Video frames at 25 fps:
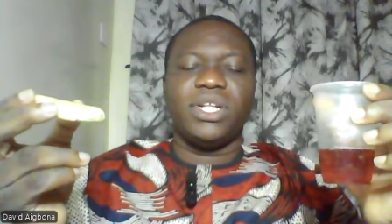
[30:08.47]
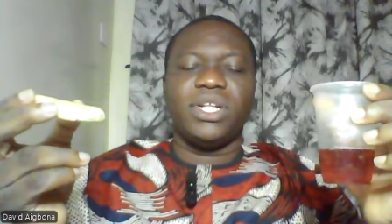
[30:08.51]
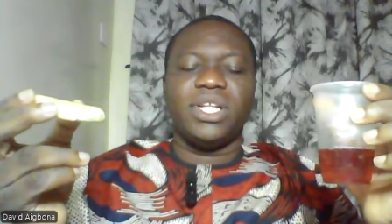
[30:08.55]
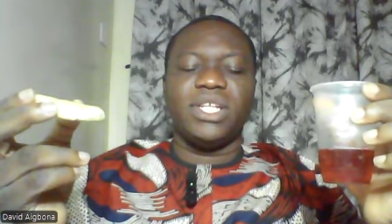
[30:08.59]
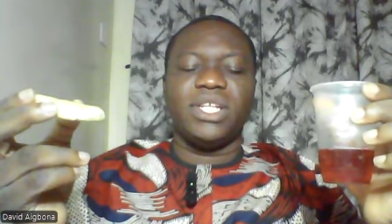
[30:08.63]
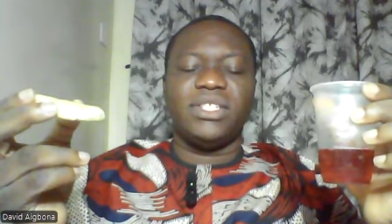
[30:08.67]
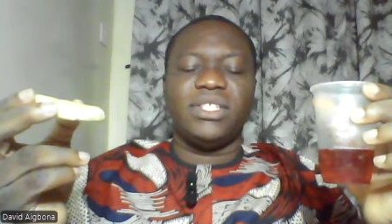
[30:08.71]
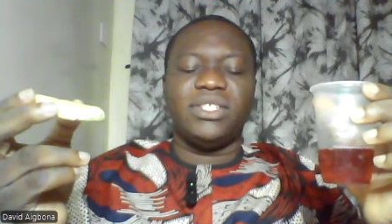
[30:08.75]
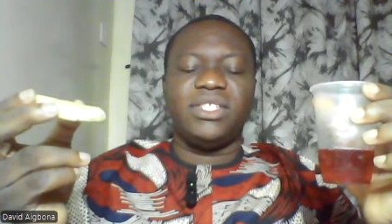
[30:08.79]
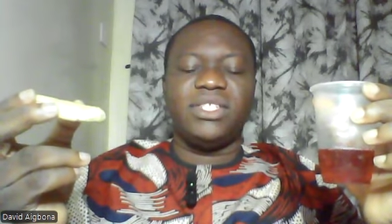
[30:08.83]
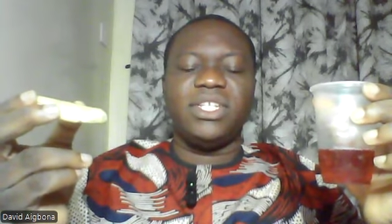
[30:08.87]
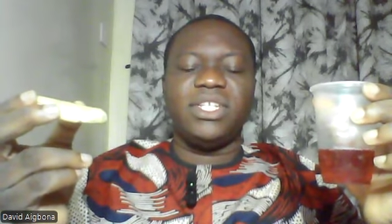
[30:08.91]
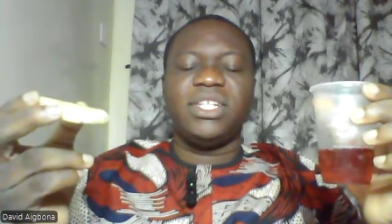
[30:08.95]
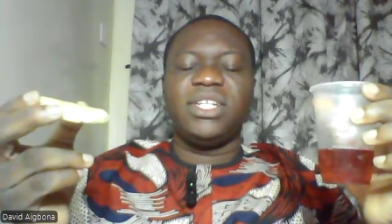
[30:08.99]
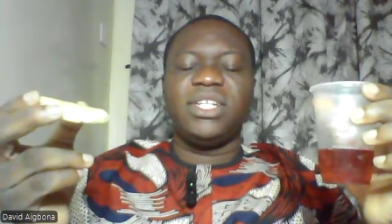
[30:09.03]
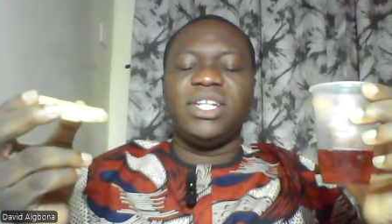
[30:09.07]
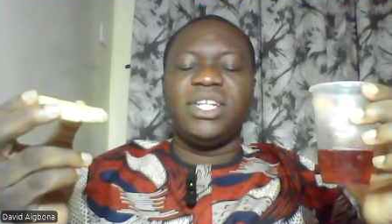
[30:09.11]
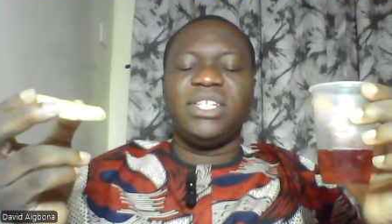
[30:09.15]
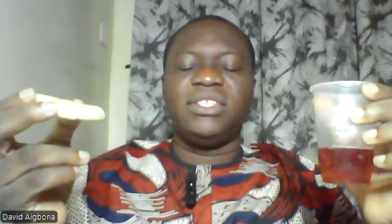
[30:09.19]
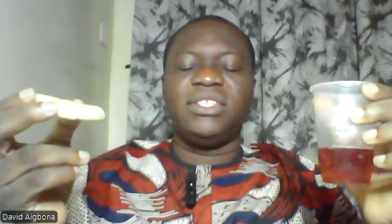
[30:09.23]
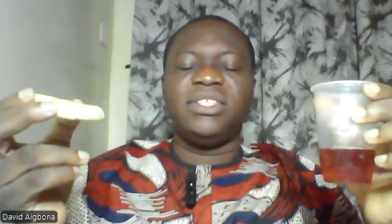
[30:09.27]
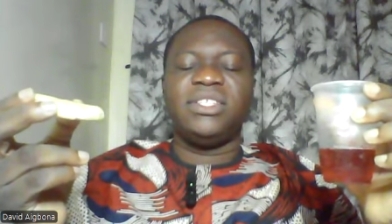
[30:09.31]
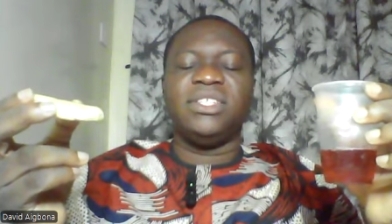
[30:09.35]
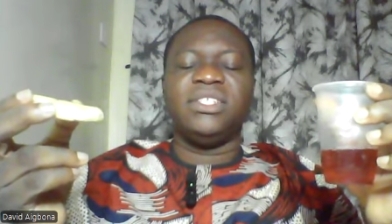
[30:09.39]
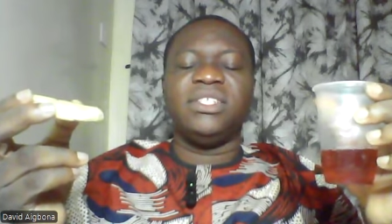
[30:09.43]
Let
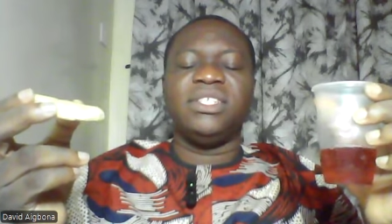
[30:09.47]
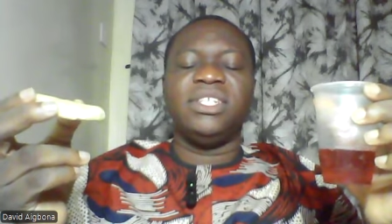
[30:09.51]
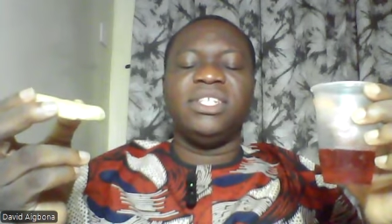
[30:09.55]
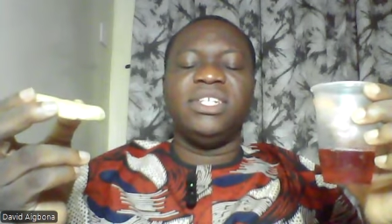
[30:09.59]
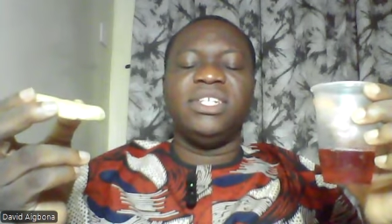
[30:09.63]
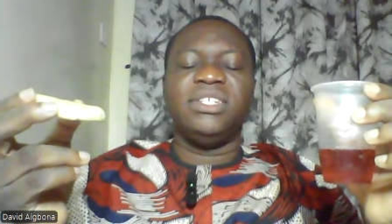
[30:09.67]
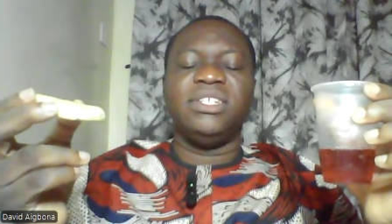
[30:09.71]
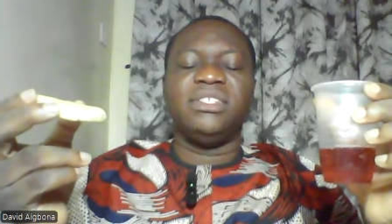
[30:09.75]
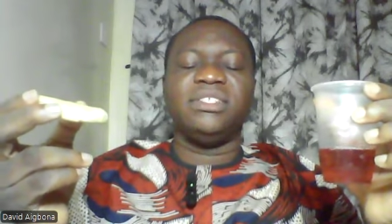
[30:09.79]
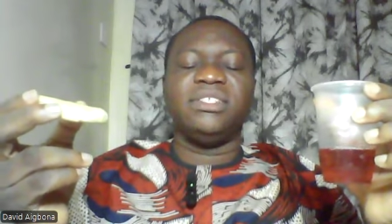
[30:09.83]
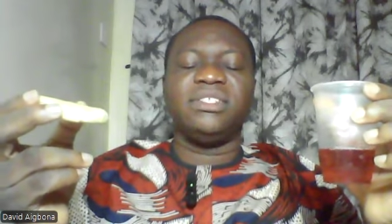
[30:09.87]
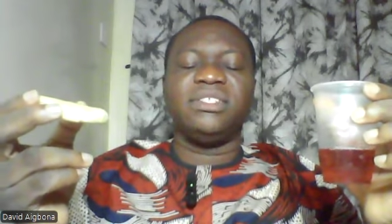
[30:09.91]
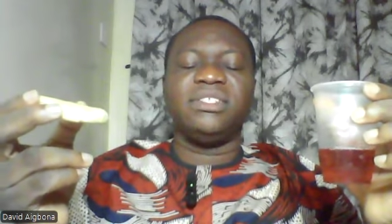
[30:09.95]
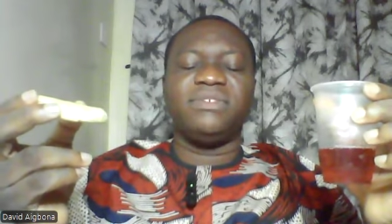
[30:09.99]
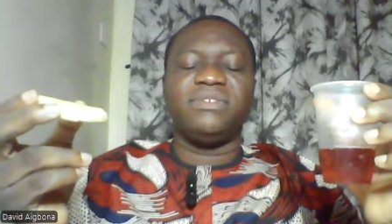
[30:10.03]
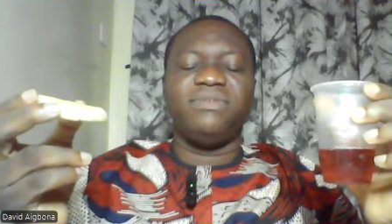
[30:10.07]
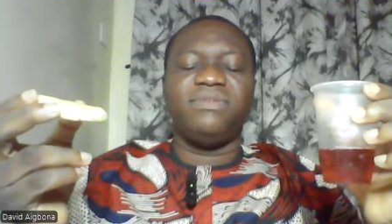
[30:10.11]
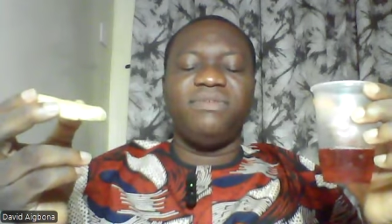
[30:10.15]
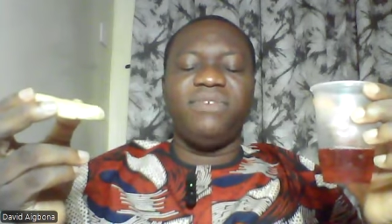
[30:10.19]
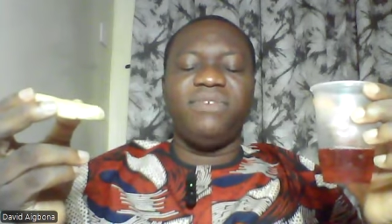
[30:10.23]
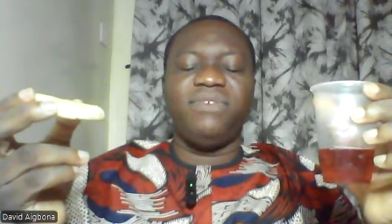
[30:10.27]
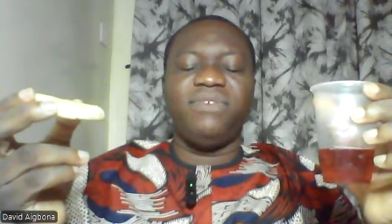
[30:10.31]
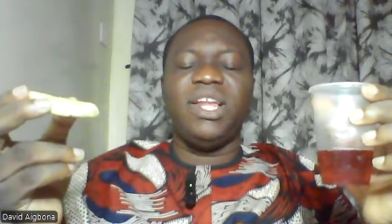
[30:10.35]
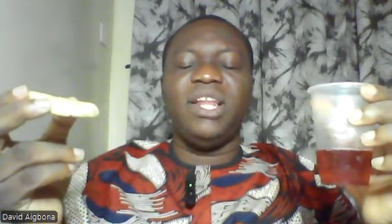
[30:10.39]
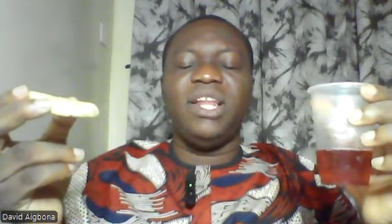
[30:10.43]
sickness, disease,
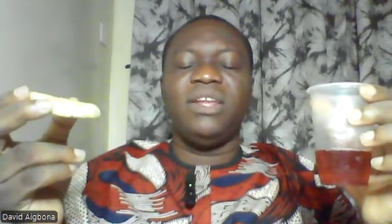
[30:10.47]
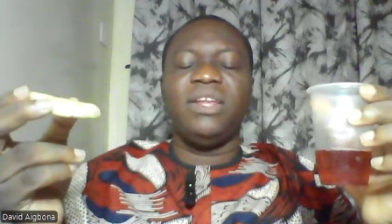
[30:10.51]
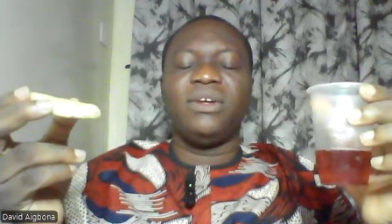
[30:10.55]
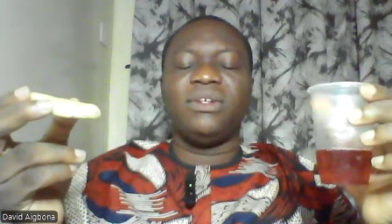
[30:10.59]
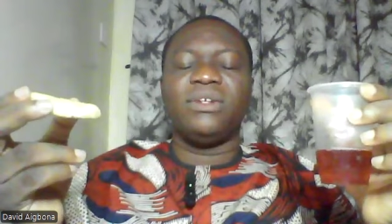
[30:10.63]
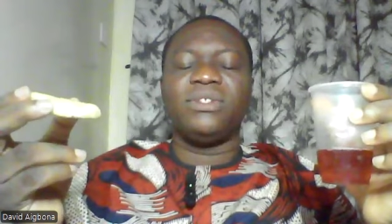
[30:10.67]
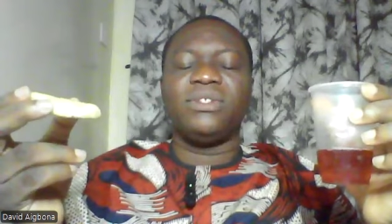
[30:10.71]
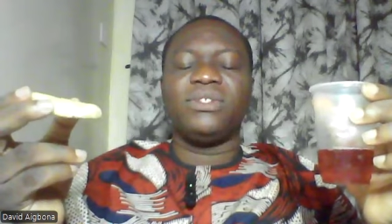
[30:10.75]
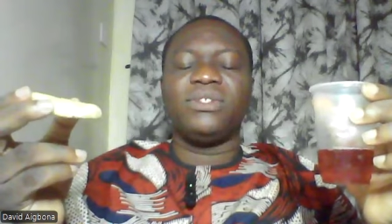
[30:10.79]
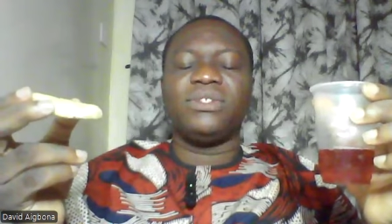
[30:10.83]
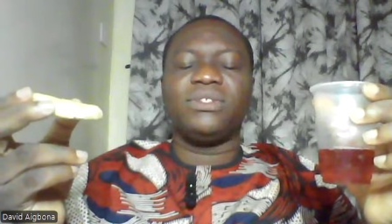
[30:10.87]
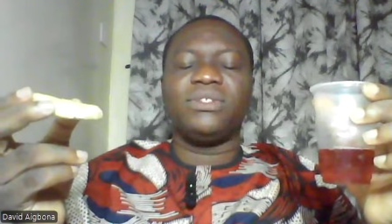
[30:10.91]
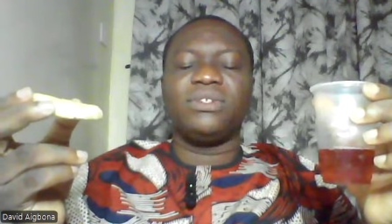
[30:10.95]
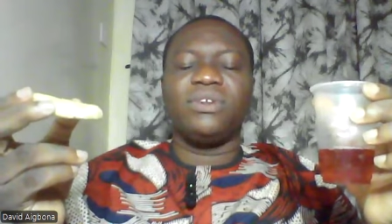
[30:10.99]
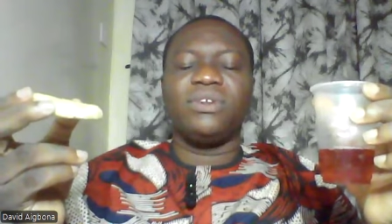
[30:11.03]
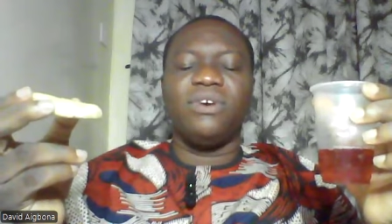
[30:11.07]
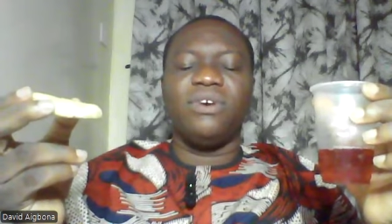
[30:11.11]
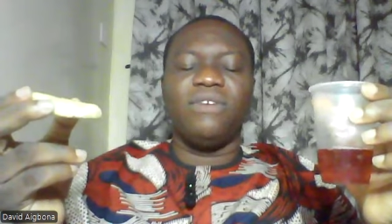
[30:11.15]
failures,